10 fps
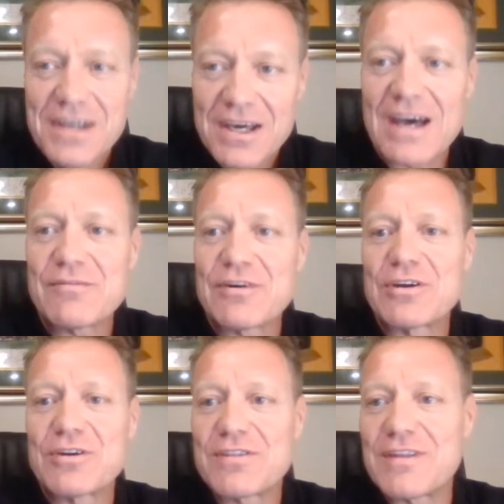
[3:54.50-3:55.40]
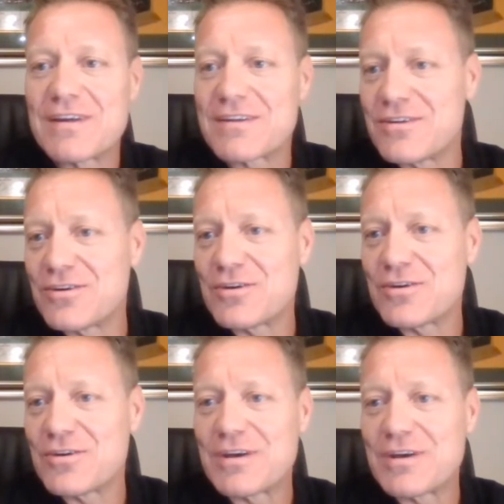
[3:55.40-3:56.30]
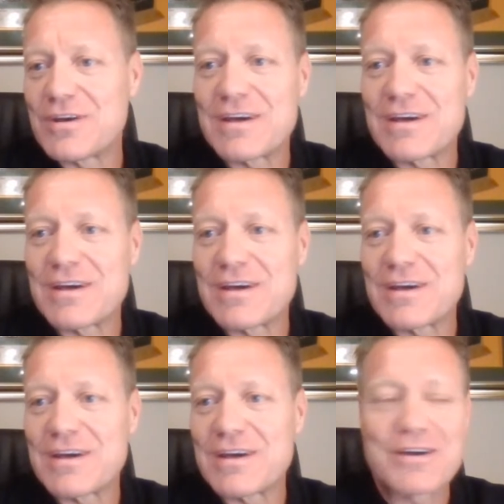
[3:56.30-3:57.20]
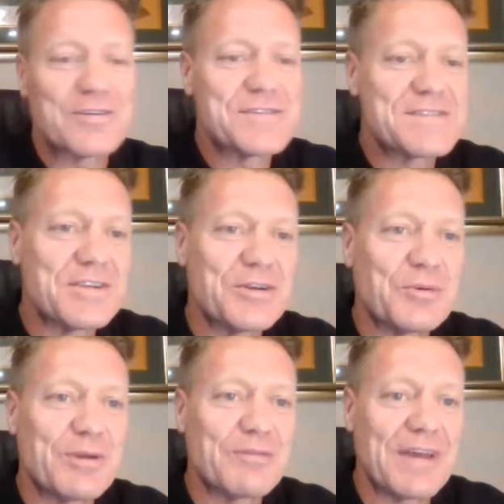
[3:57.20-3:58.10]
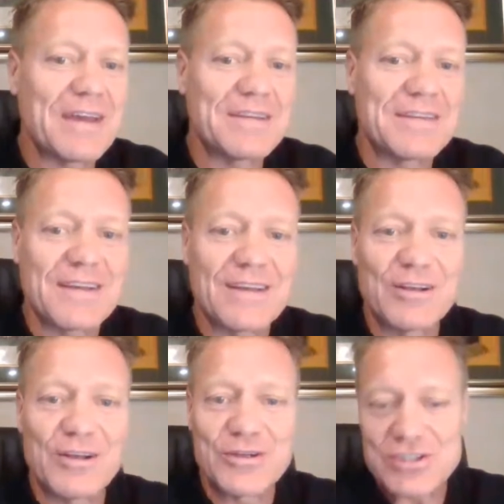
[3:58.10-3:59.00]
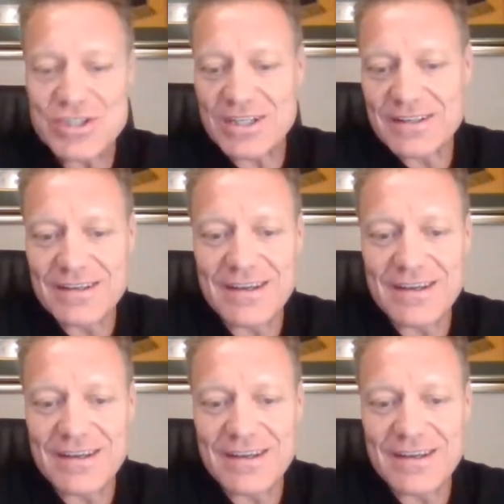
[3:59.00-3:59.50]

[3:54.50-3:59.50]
I'm very good, thank you. Considering we've had load shedding